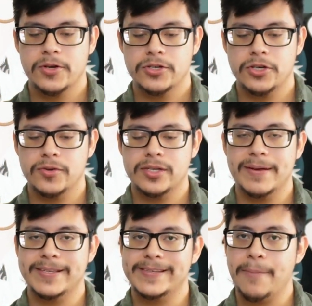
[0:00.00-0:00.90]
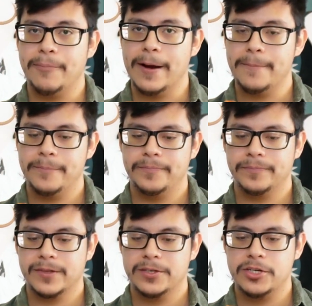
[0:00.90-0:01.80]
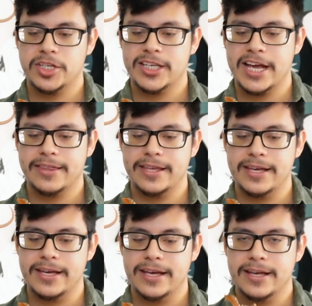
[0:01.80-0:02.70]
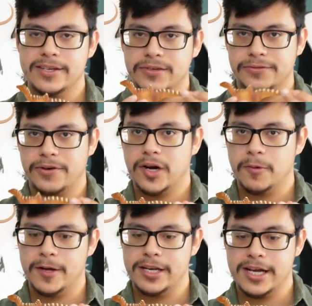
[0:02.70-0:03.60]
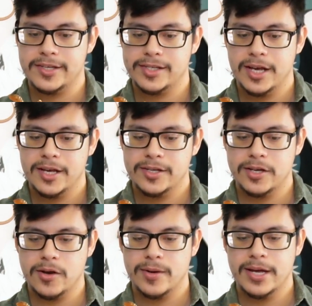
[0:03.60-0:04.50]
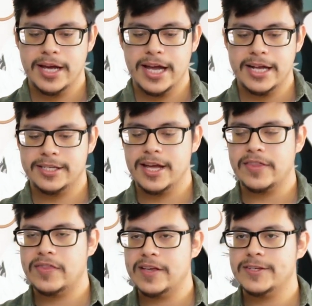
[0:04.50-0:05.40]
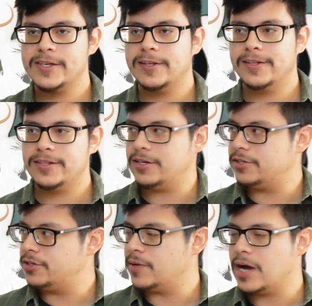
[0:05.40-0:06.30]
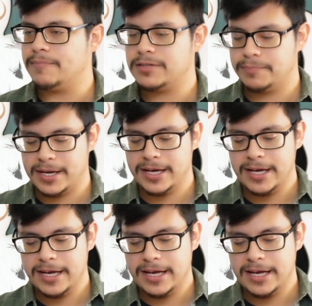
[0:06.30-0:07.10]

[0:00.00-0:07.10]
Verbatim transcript: shows them as separate, just like the Safari one does. So it's not necessarily that they're two humps, but